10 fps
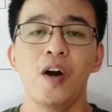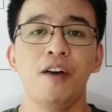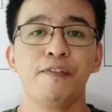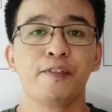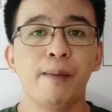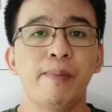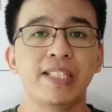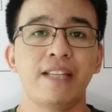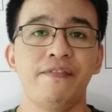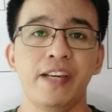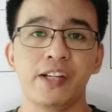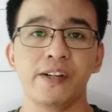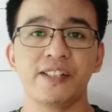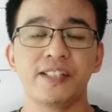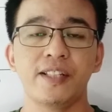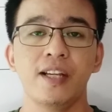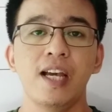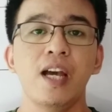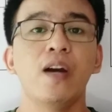of composite figures.